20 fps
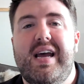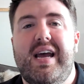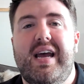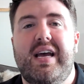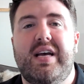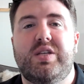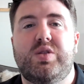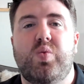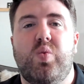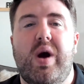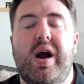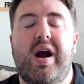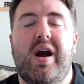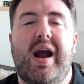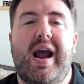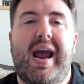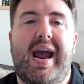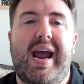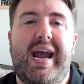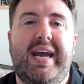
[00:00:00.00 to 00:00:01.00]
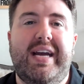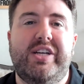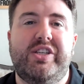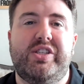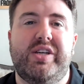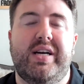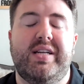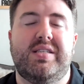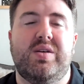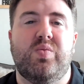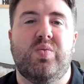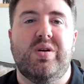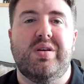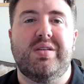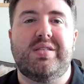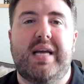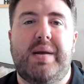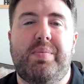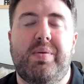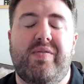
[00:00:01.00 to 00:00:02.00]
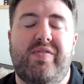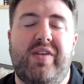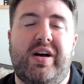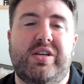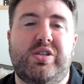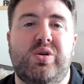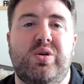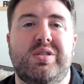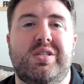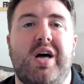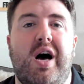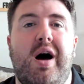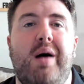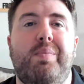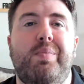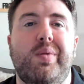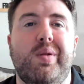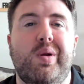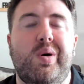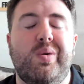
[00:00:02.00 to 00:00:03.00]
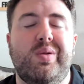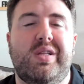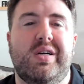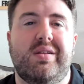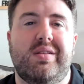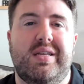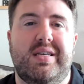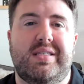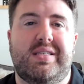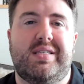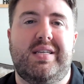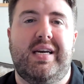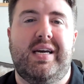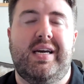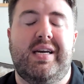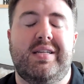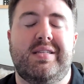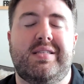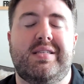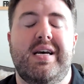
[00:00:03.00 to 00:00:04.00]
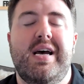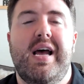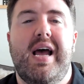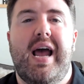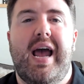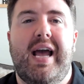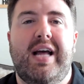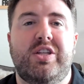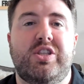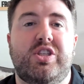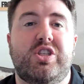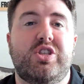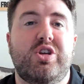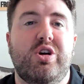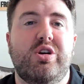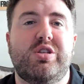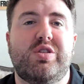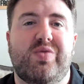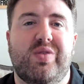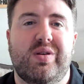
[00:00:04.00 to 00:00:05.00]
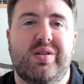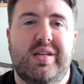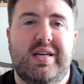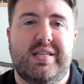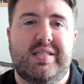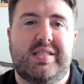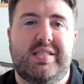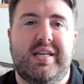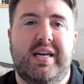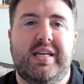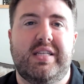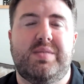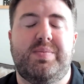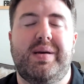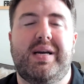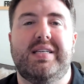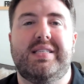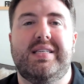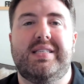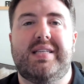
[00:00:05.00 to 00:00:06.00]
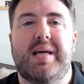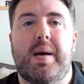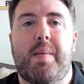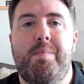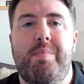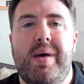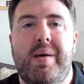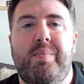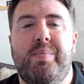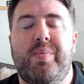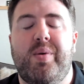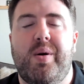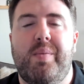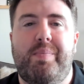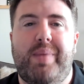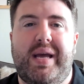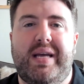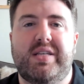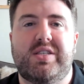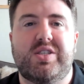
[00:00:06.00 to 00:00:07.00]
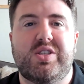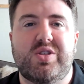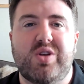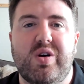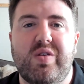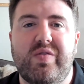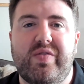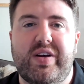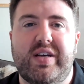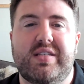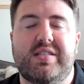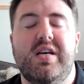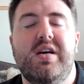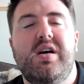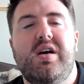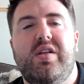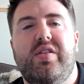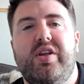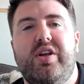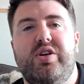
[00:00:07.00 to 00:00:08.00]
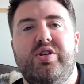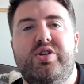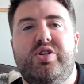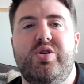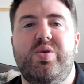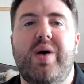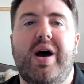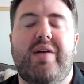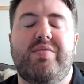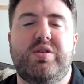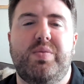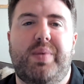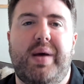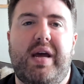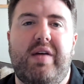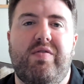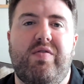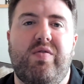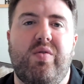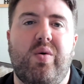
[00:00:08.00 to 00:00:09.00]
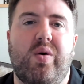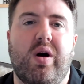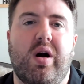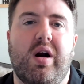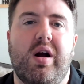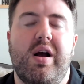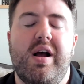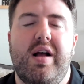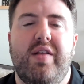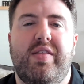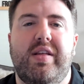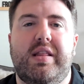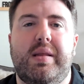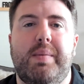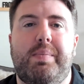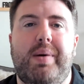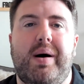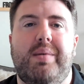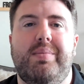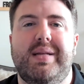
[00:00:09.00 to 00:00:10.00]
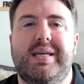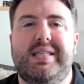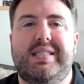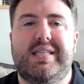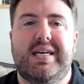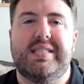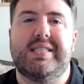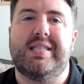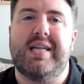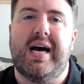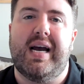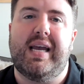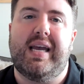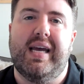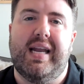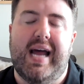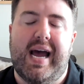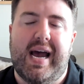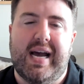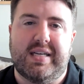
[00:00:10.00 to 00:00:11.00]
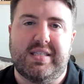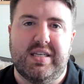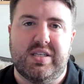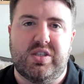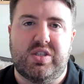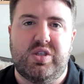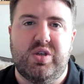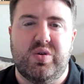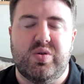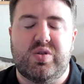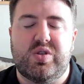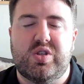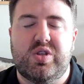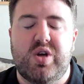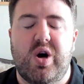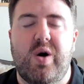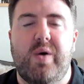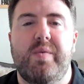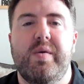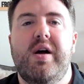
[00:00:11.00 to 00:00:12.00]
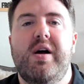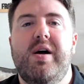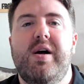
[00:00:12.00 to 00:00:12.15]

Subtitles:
is where agents and real estate professionals upload their listings and search for listings, because it's a member-based service that you do have to pay for that the public does not get access to. So